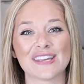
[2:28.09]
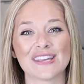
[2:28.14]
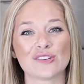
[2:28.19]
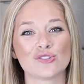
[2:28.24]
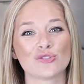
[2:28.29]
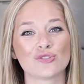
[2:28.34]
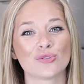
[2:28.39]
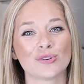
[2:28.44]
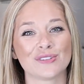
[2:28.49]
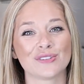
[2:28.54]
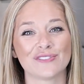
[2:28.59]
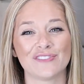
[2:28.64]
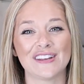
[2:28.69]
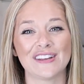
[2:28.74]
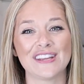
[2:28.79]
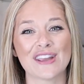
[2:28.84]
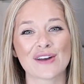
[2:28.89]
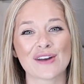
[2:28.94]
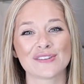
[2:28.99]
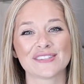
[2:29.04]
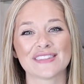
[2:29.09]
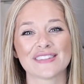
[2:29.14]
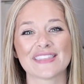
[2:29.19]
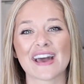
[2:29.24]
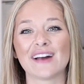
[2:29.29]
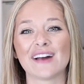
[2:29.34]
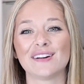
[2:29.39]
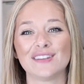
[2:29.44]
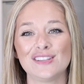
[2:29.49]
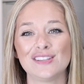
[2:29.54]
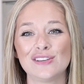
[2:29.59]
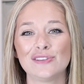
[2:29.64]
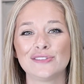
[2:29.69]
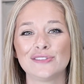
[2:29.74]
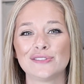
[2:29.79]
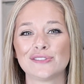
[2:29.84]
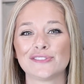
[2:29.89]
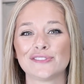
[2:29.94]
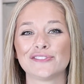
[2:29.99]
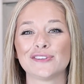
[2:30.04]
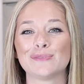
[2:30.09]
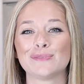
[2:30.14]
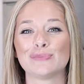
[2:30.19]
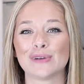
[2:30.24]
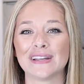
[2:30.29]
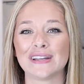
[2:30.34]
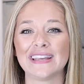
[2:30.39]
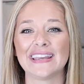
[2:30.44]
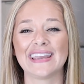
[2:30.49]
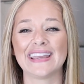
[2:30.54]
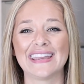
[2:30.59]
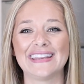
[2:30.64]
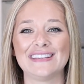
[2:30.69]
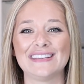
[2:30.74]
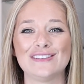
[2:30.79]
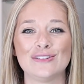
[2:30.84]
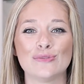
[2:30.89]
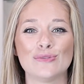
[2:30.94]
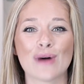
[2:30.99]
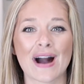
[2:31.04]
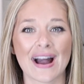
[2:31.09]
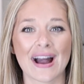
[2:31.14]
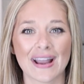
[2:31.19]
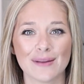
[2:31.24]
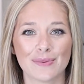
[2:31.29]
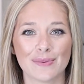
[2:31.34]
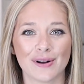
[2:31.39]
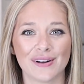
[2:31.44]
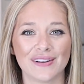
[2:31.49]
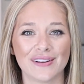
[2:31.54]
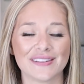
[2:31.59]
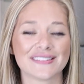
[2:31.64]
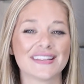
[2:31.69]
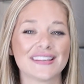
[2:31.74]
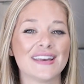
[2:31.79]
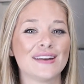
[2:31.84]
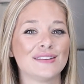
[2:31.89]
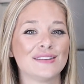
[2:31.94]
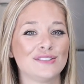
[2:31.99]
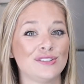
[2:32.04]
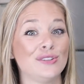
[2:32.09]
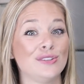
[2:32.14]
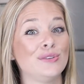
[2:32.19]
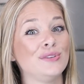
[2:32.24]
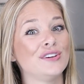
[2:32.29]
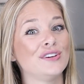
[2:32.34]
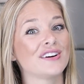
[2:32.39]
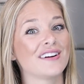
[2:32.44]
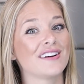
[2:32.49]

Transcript: and short videos that are used for bringing in new eyeballs to your